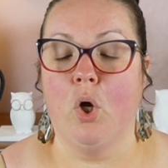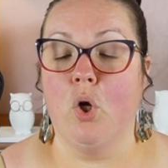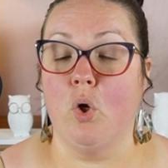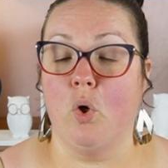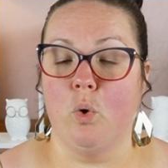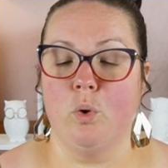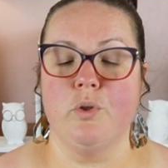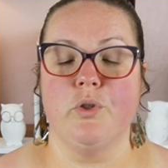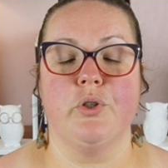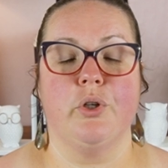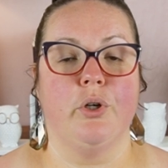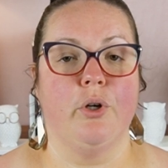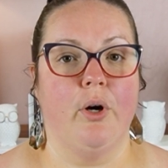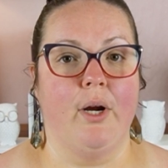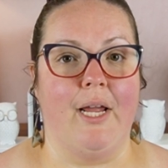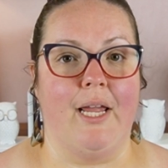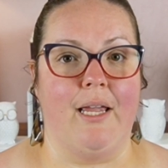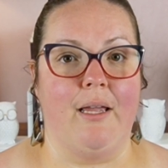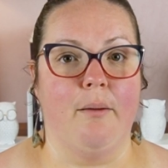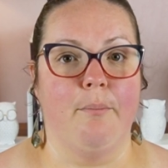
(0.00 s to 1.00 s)
Goals are
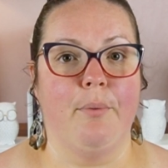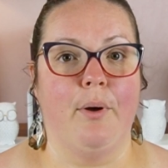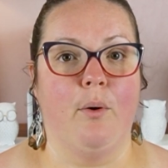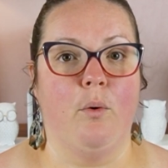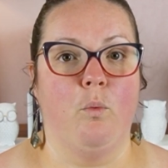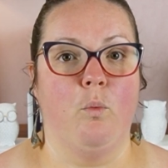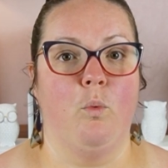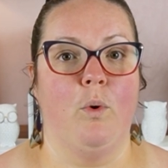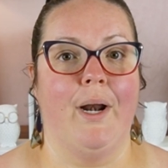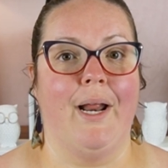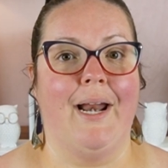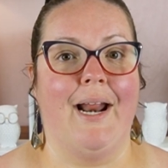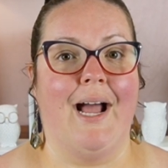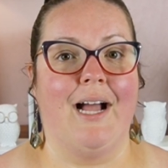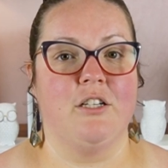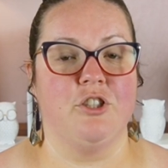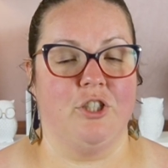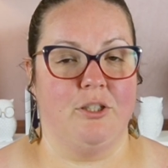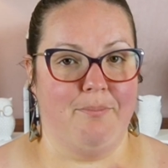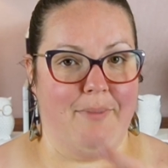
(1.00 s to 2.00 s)
great, but what it
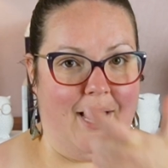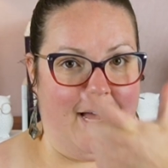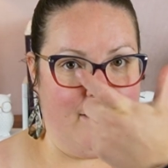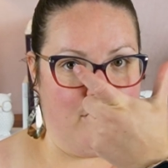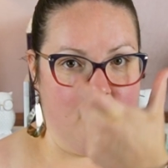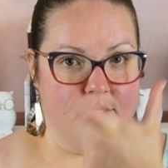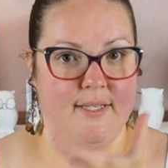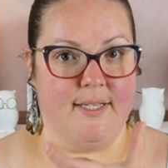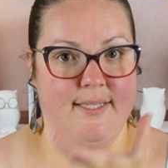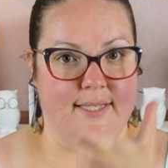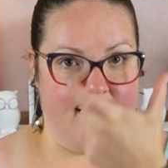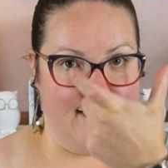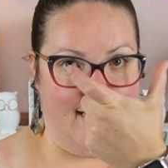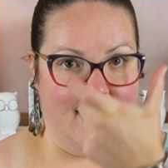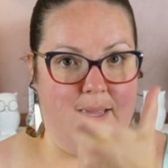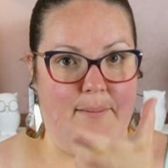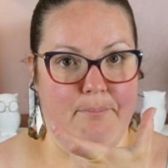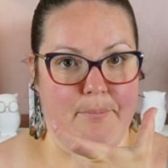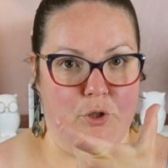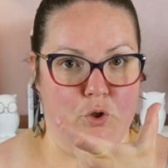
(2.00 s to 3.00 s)
actually matters is
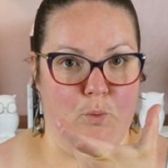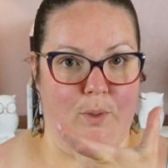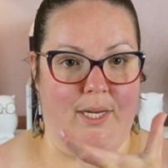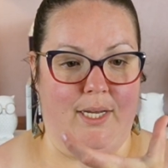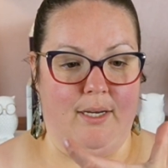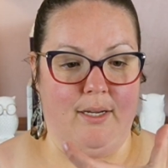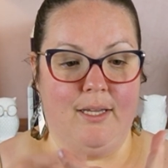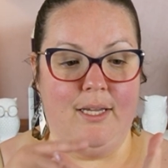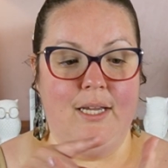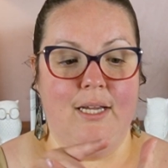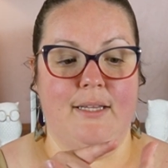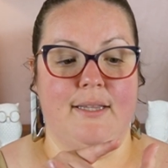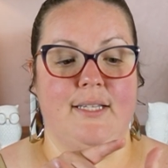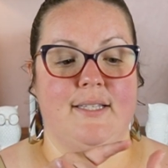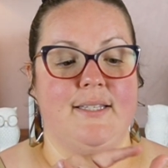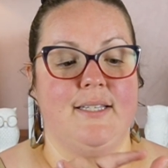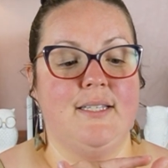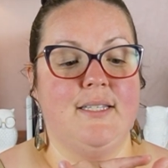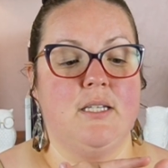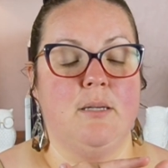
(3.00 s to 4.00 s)
the in between. The
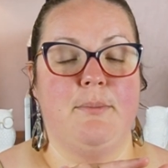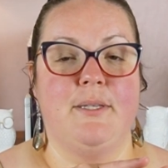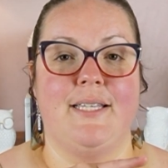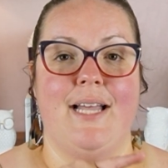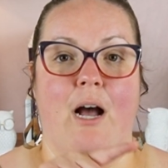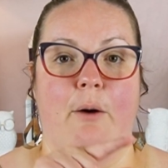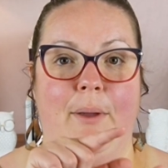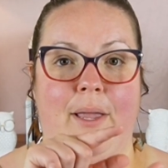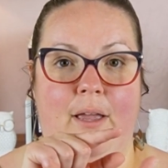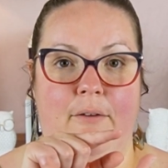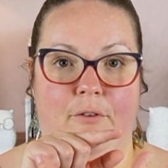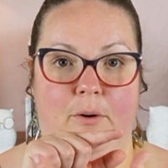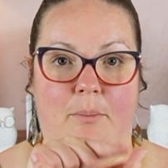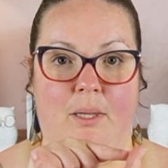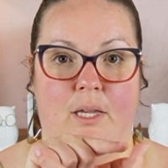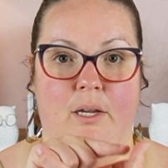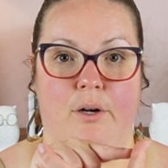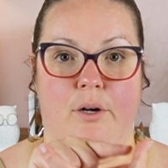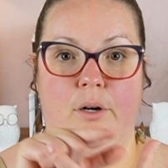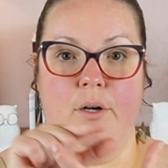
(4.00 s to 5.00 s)
system is how we get from
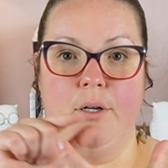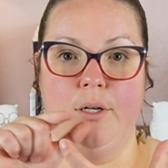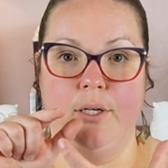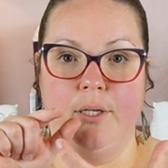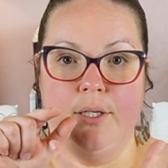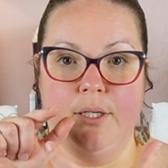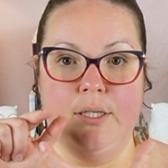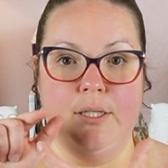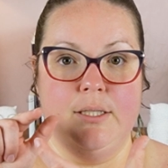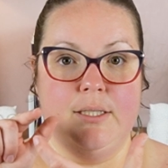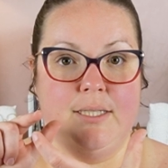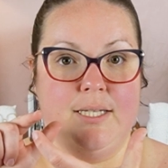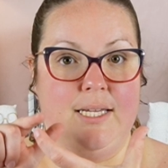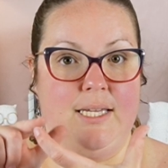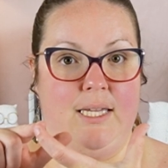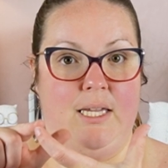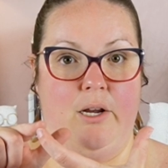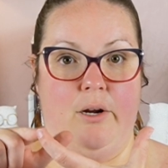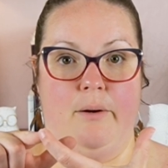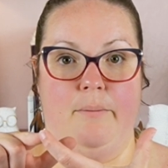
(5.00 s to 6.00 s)
here to
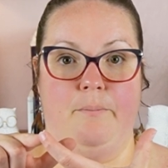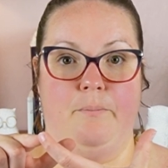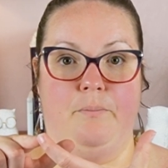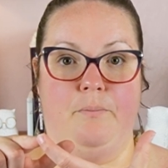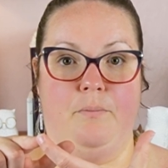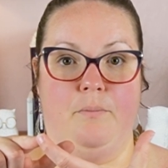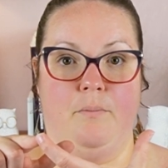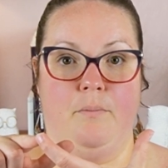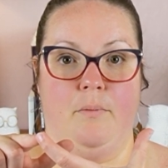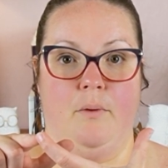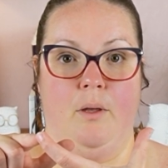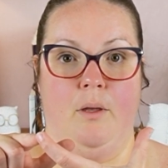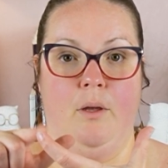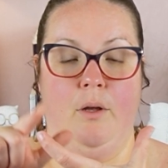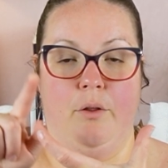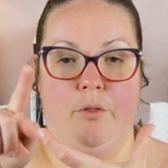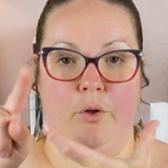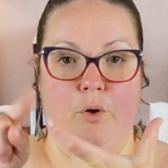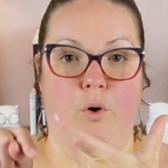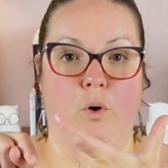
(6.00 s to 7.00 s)
here.
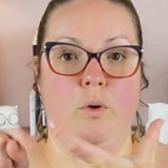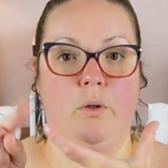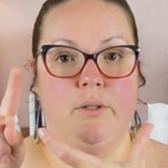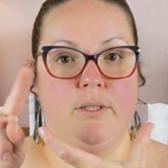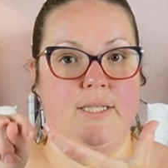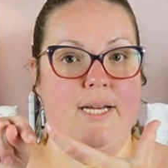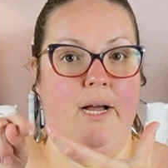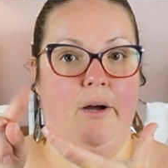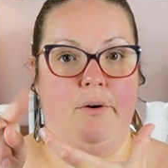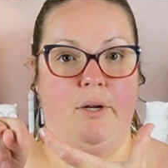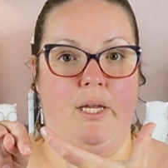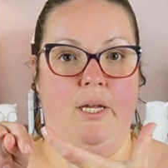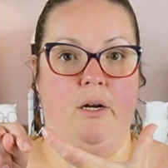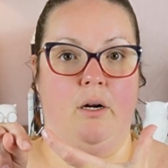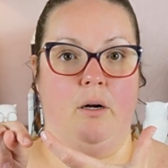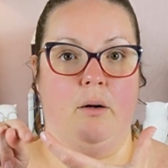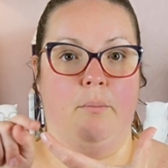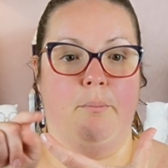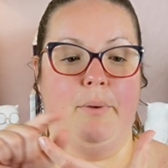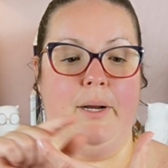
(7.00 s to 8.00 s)
The goal is down
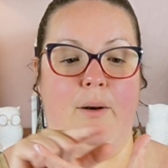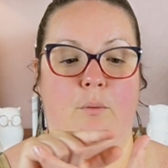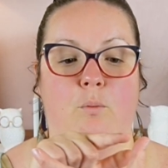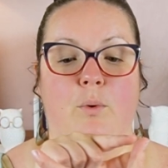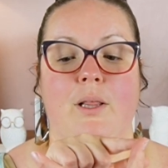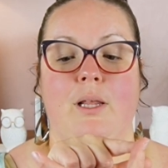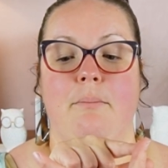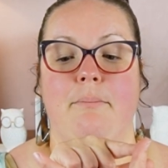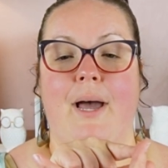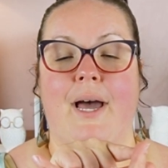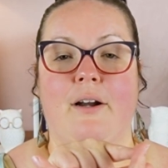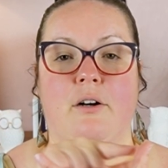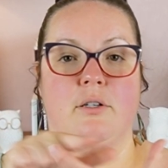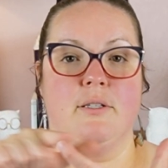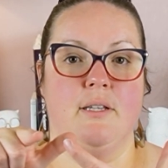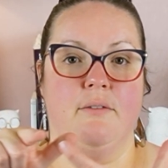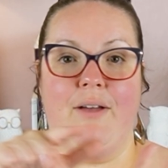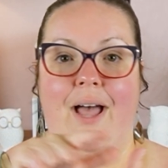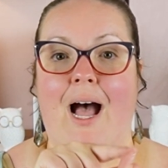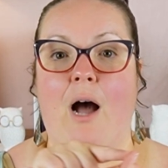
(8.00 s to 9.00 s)
here, but it really
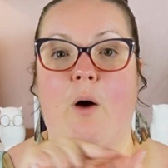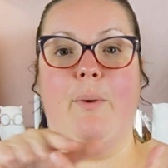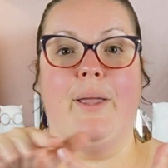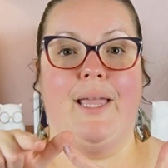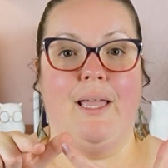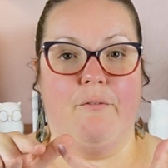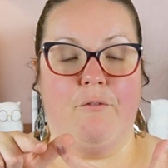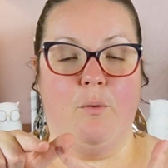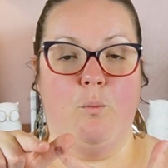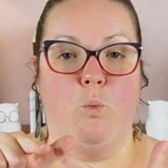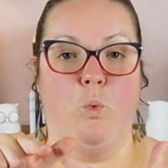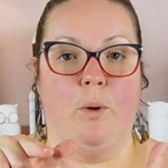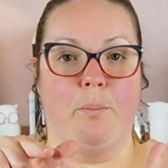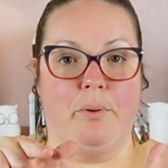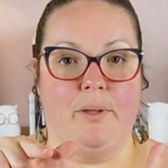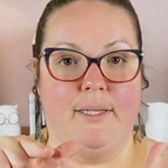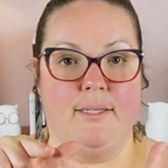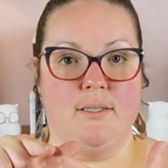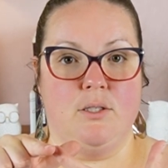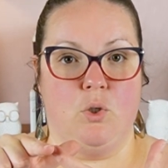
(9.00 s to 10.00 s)
matters of how we get from one
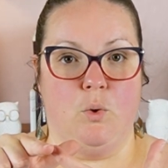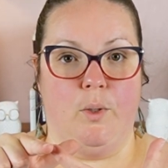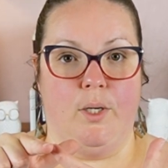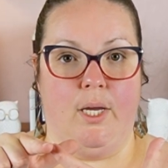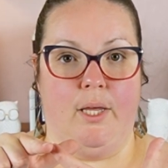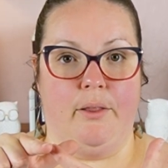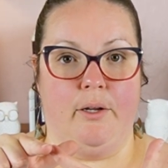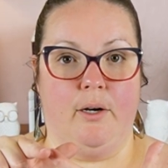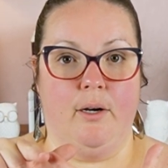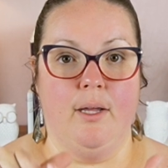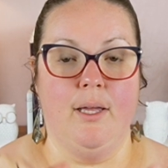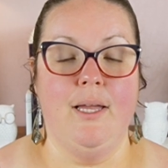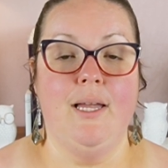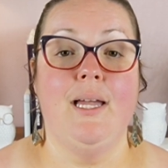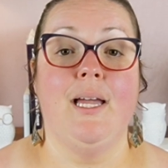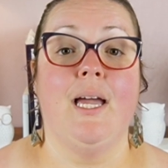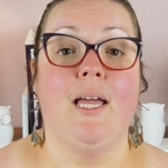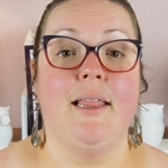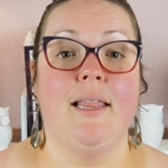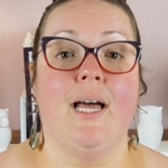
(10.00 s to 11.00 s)
place to another.
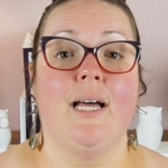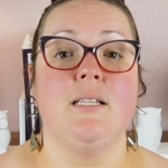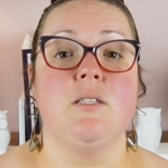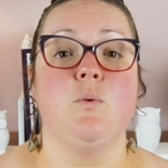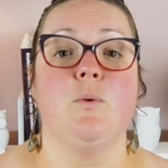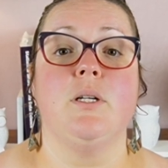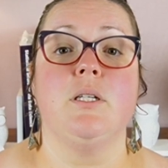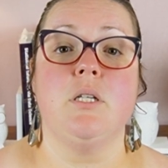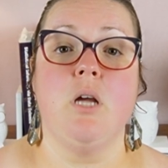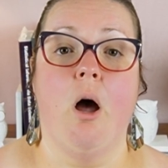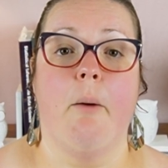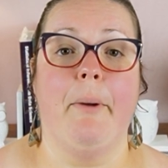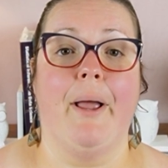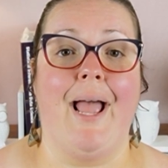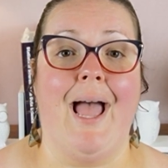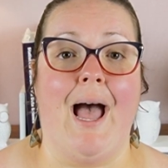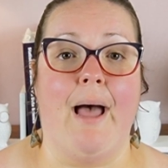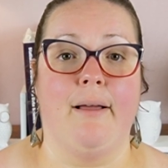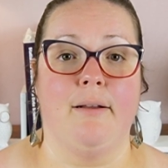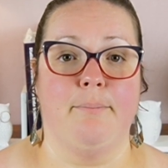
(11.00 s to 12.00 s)
And that's what Atomic
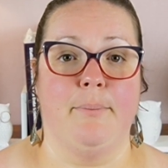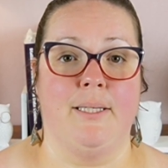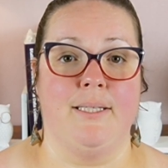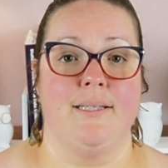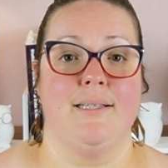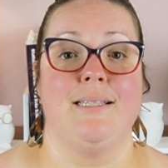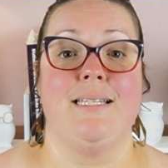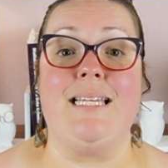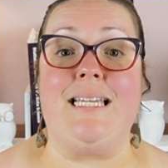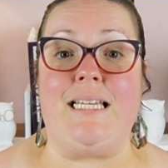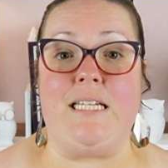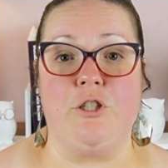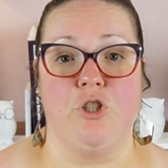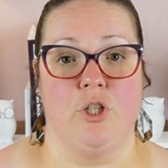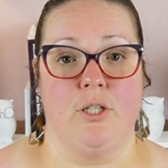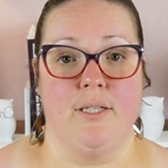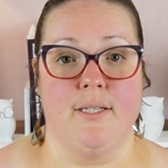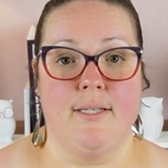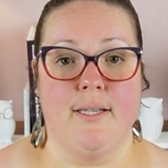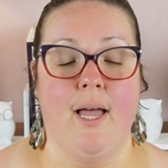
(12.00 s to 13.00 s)
Habit
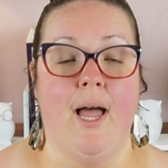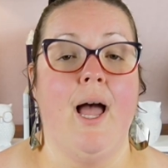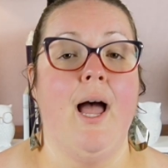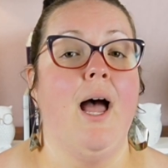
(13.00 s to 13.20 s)
teaches.